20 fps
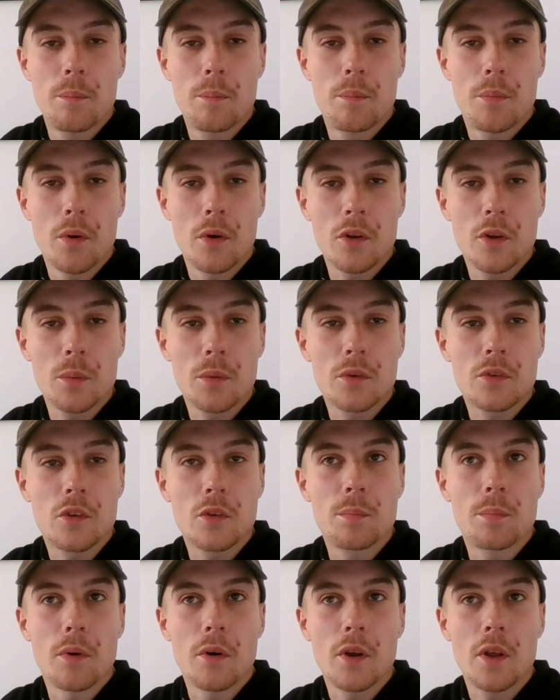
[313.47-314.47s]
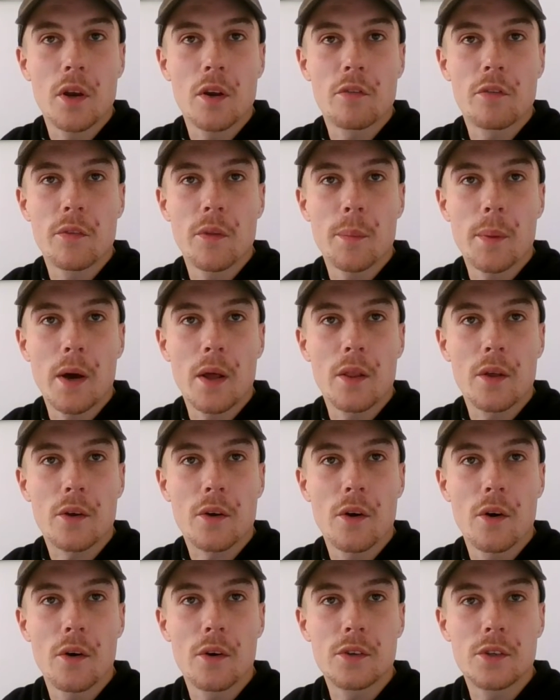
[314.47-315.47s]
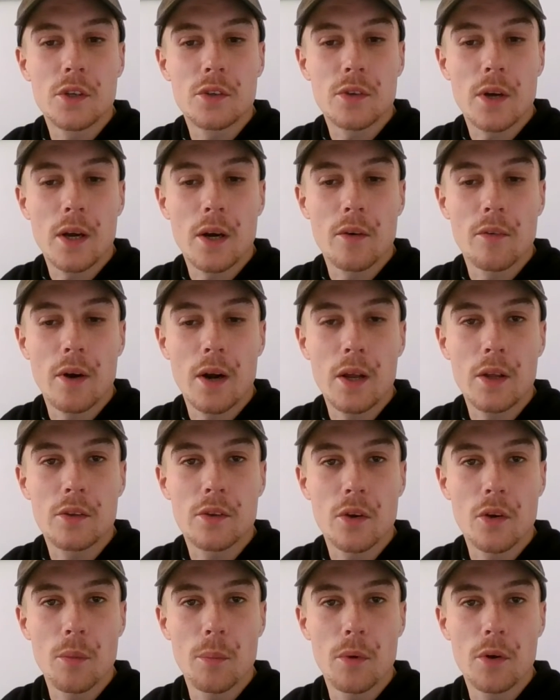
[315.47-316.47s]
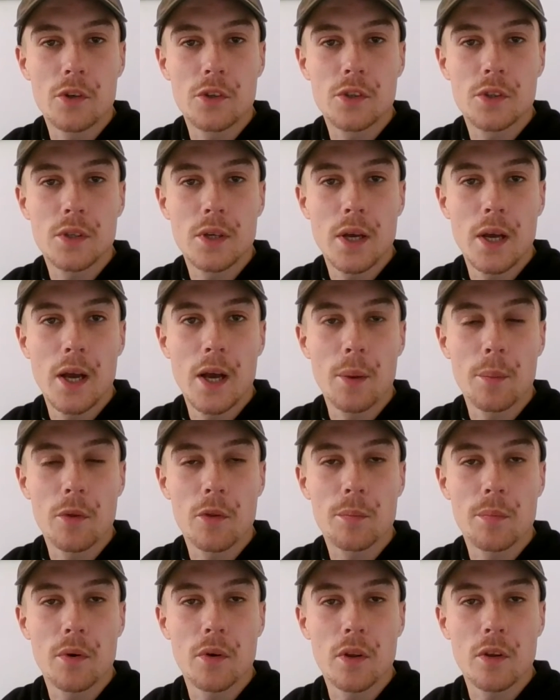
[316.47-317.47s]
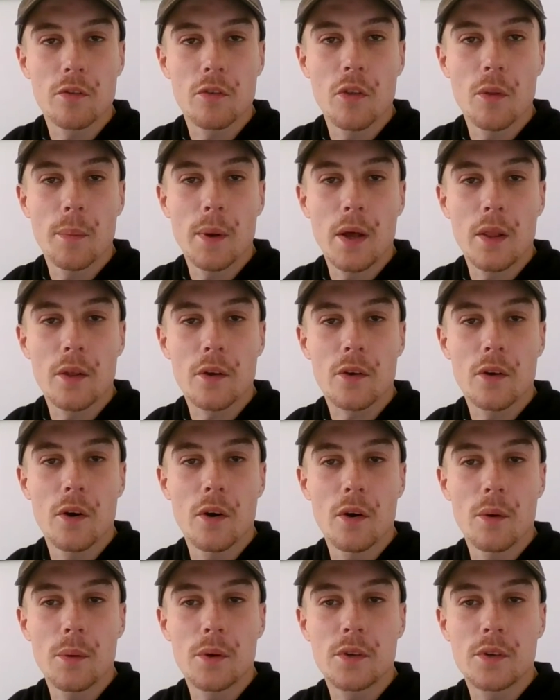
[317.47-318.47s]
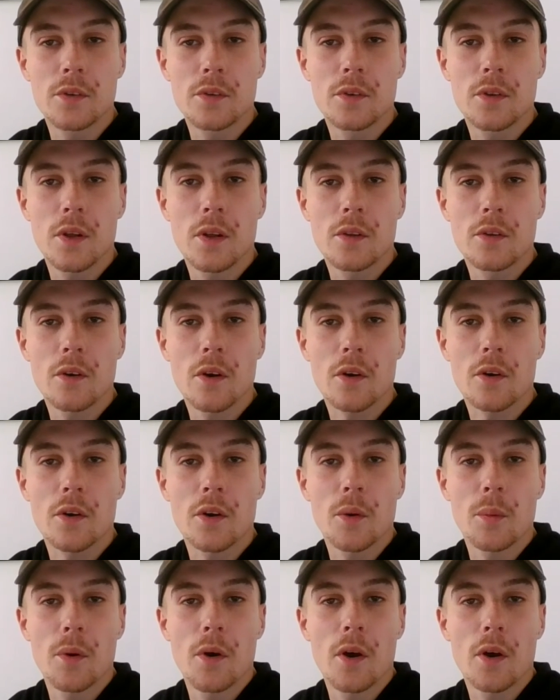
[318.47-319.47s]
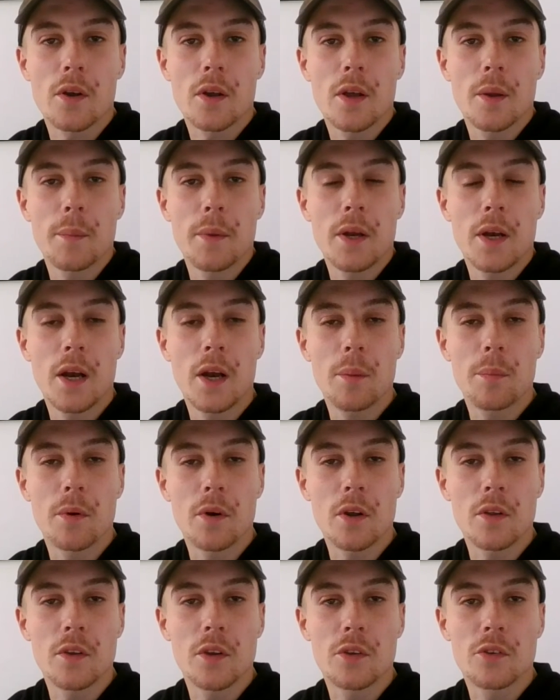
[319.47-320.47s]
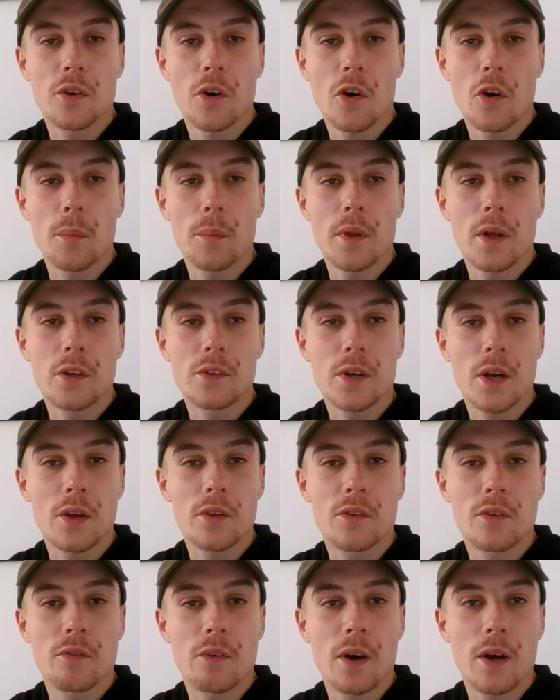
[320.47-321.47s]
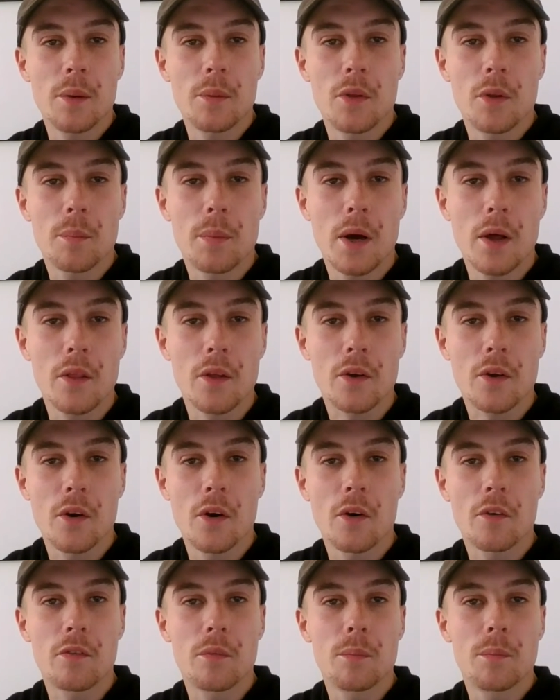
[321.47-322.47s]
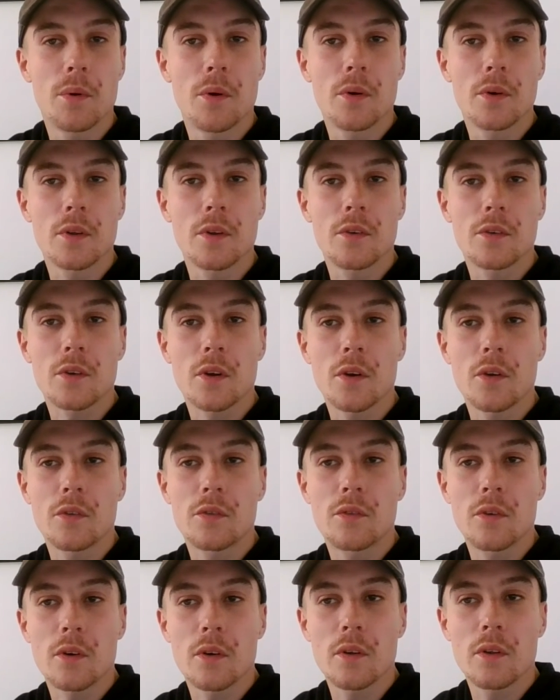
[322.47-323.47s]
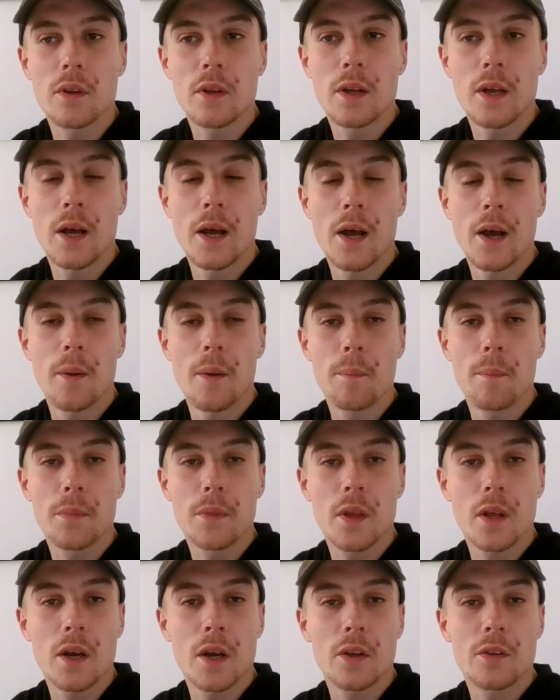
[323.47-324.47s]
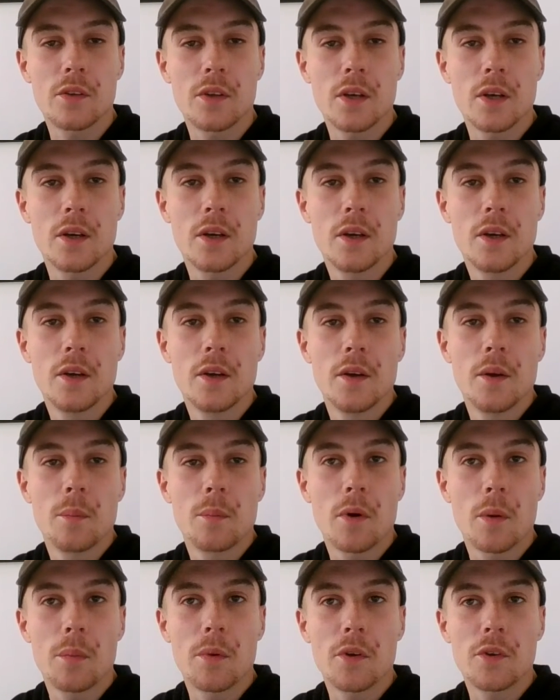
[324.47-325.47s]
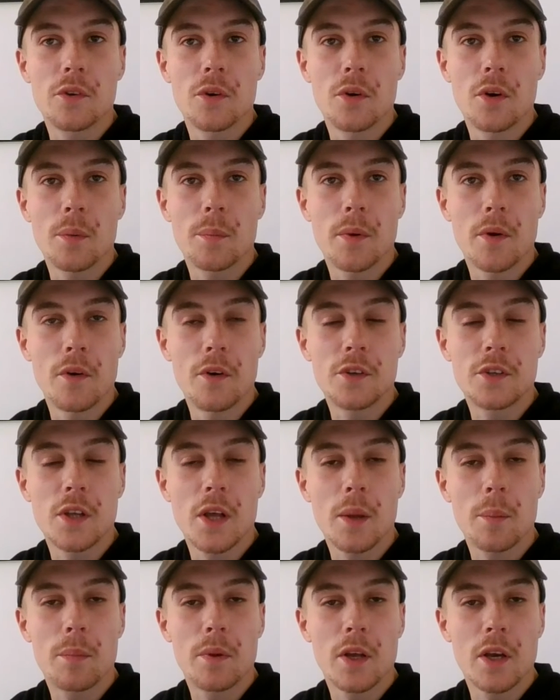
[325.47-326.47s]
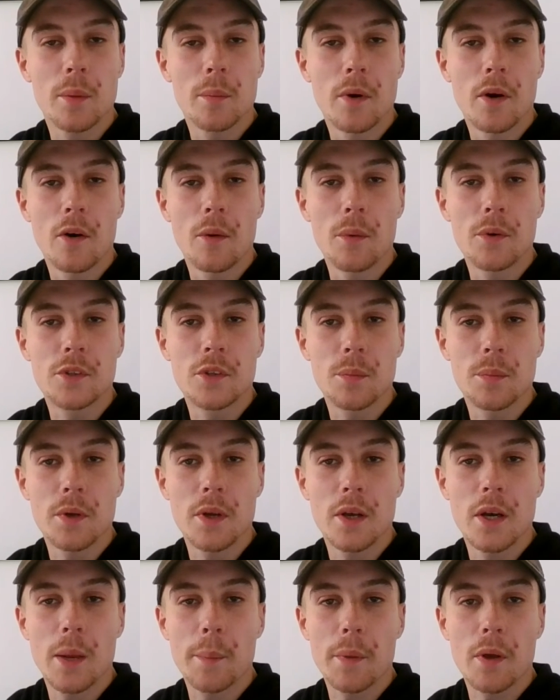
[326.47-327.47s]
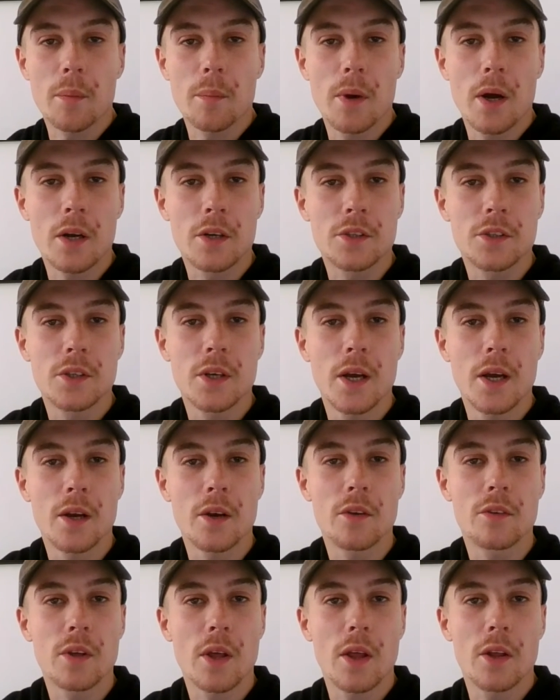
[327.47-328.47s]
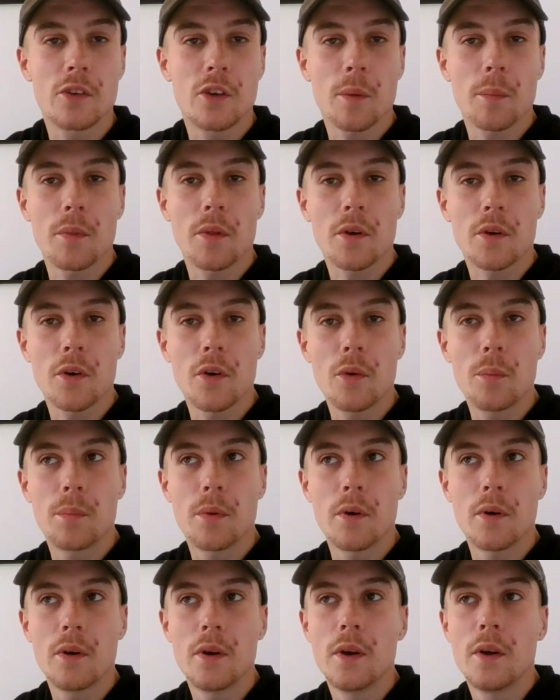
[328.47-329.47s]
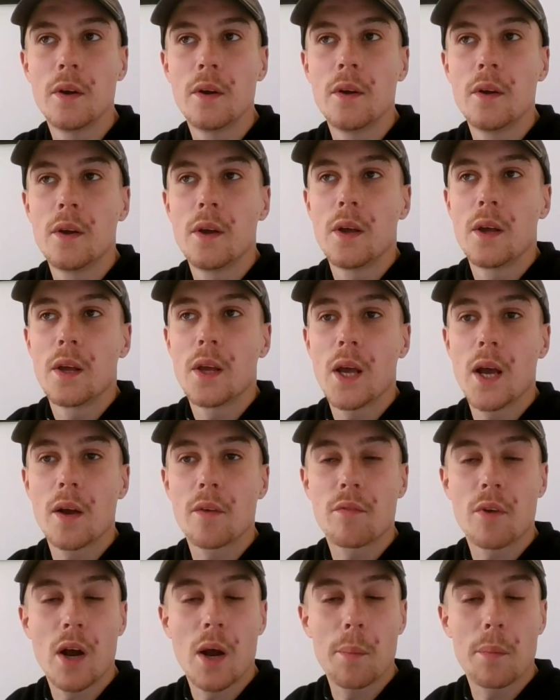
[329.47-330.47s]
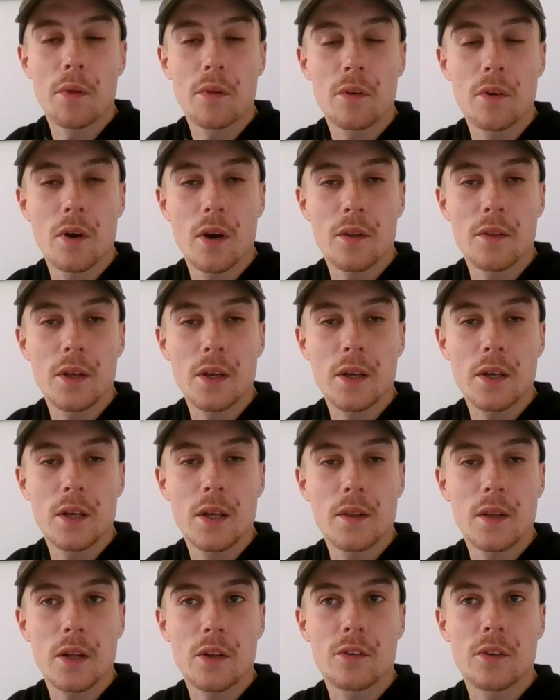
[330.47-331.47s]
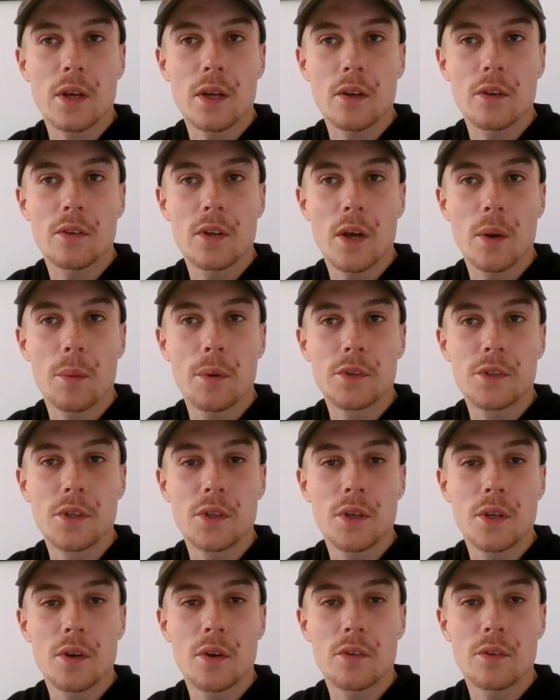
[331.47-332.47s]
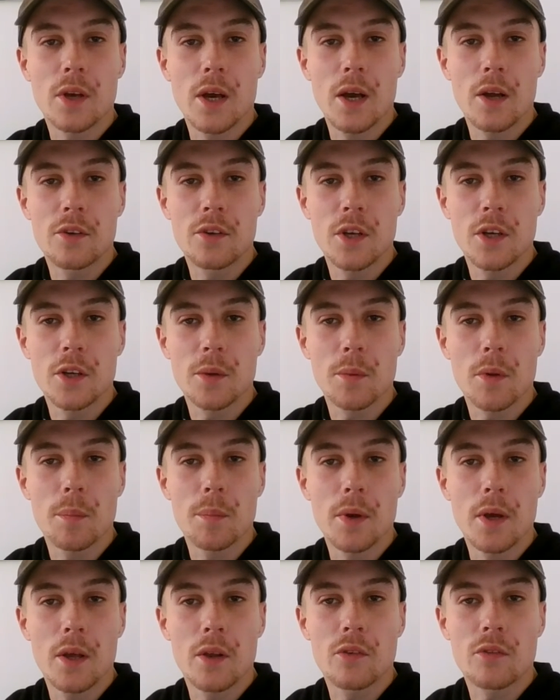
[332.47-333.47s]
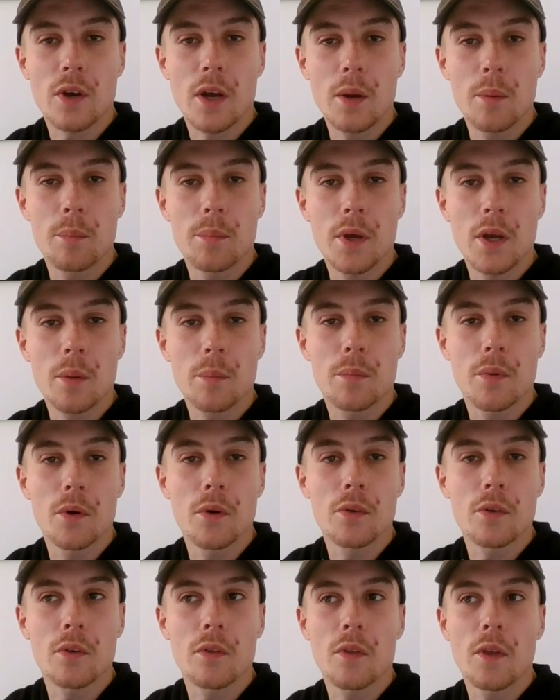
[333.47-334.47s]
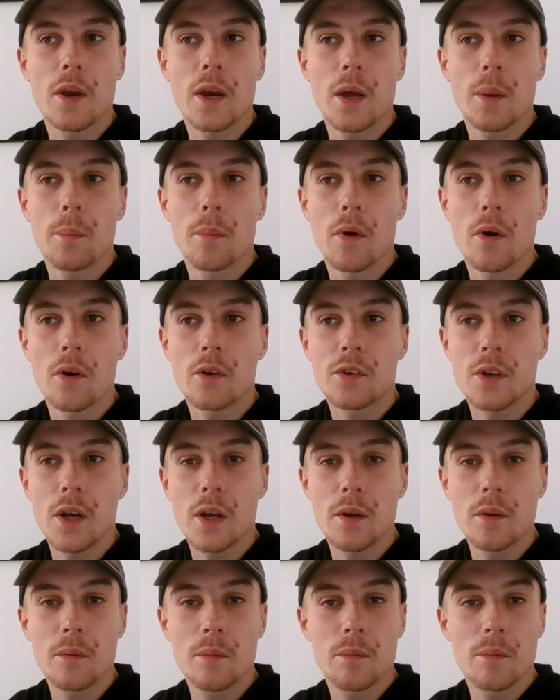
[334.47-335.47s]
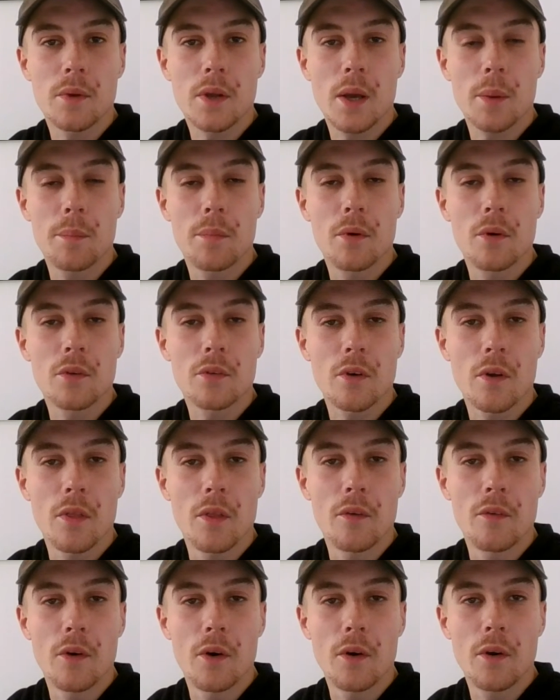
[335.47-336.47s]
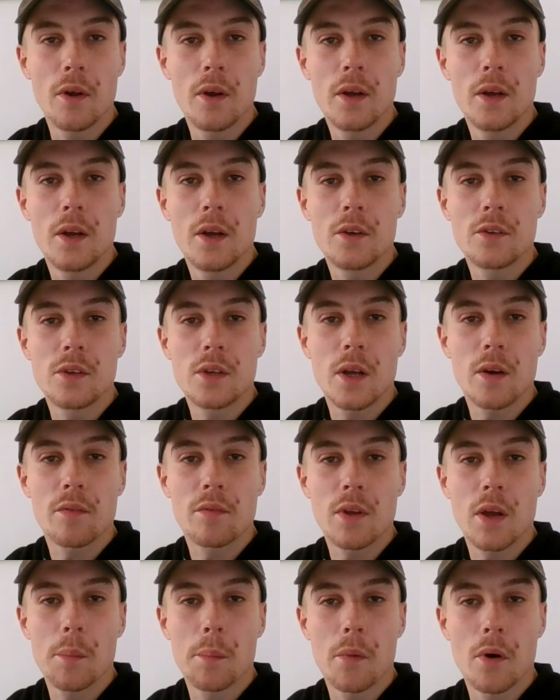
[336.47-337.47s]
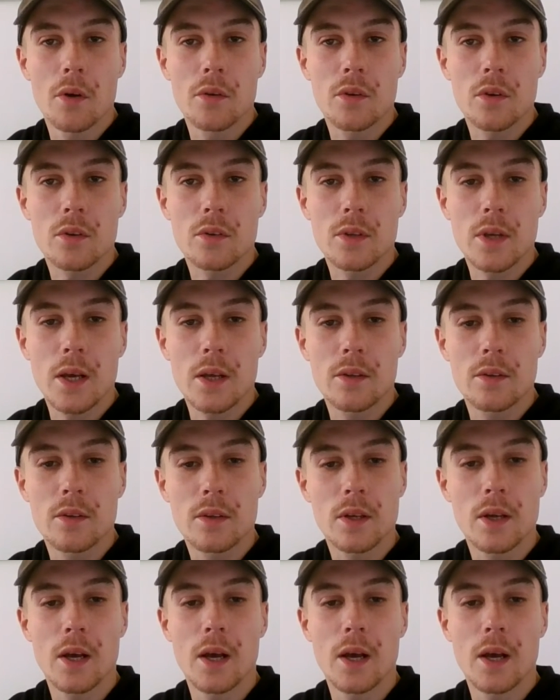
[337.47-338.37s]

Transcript: Boulter was just bullying her from the back of the court, and she tried to rally too much with Boulter from the back of the court, which is, it's not going to work. I mean, anybody in this tournament that tries to rally with the back of the court from Boulter is going to struggle, unless you're probably Jodie Burrage they play tomorrow, which will be an epic match, decided top of the group. But yeah, for Arbuthnot, I think in that second set, when she did decide to change up the pace, try and bring Boulter at the net more, try and get Boulter on the run, she definitely had more success.